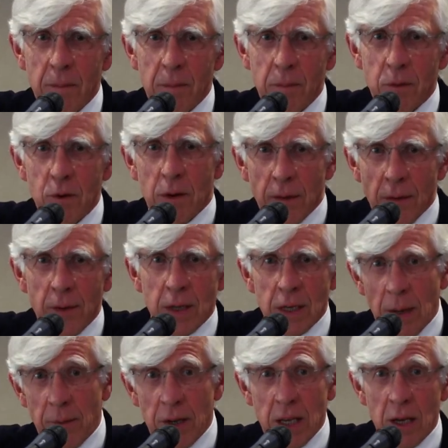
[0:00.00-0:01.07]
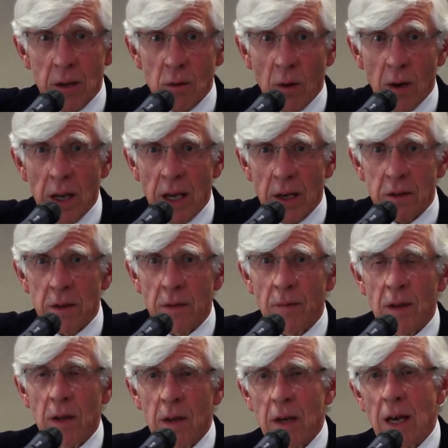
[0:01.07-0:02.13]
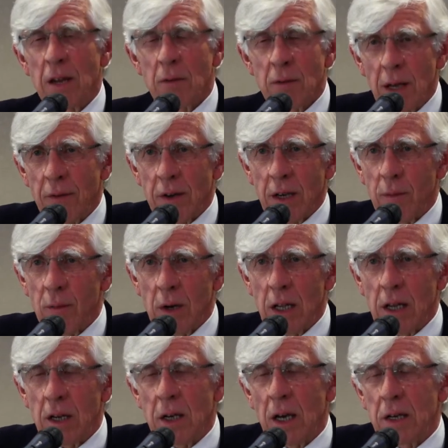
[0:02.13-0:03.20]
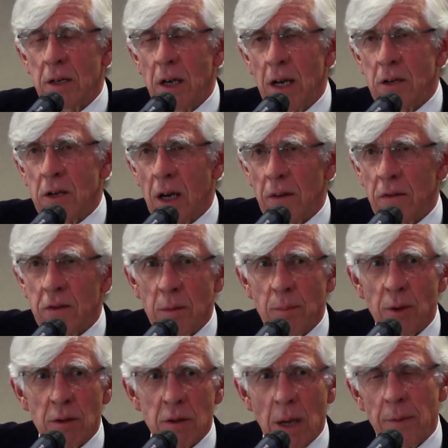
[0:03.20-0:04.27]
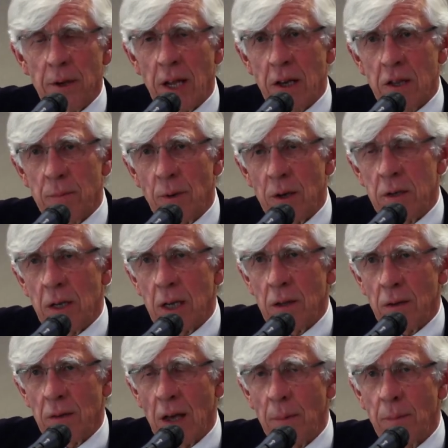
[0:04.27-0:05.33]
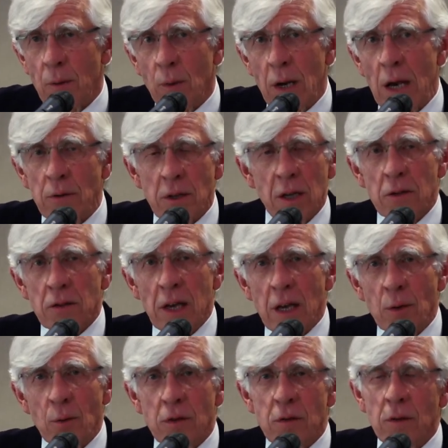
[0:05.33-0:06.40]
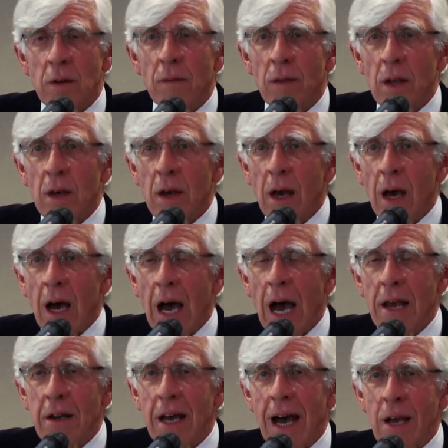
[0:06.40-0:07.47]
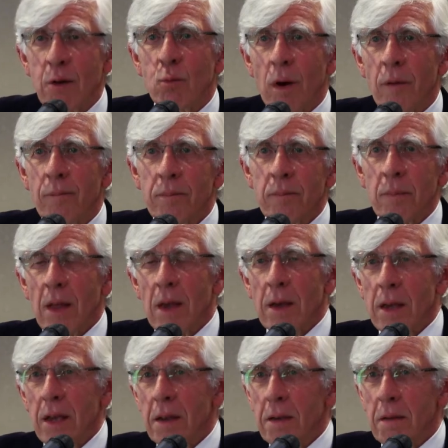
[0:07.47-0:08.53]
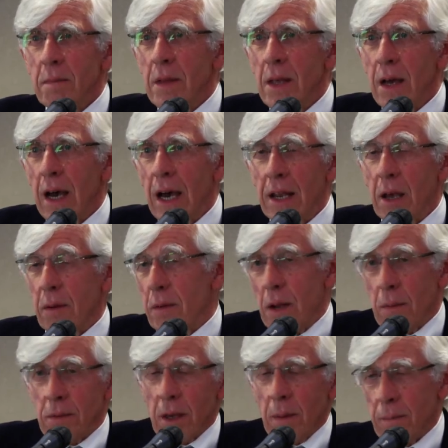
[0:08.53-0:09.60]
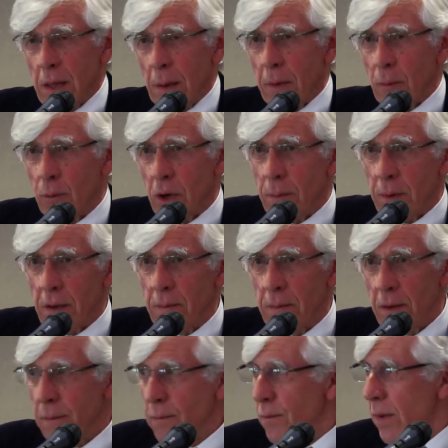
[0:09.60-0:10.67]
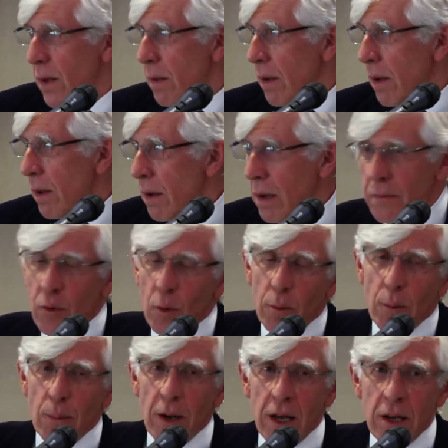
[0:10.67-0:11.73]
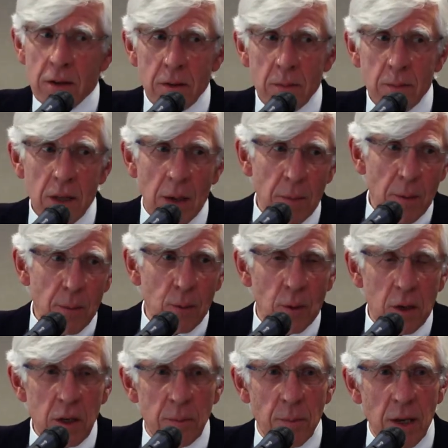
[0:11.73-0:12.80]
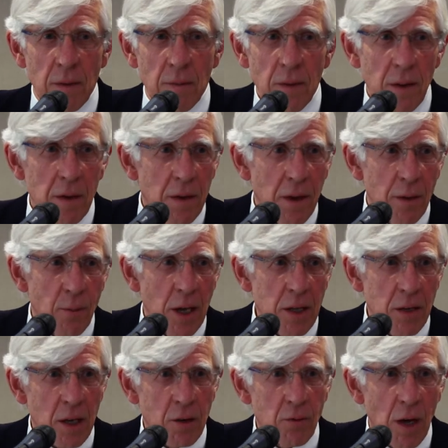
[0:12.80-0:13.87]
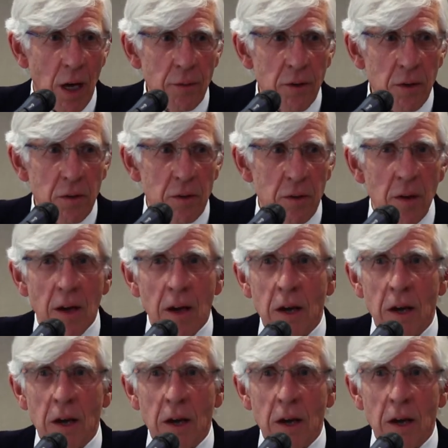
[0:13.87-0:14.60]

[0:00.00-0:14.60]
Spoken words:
sort of every couple of years or less, and you never get really a chance to build up an expertise in that. But what I was going to say was that I know some people want to be football players, some people want to be racing drivers.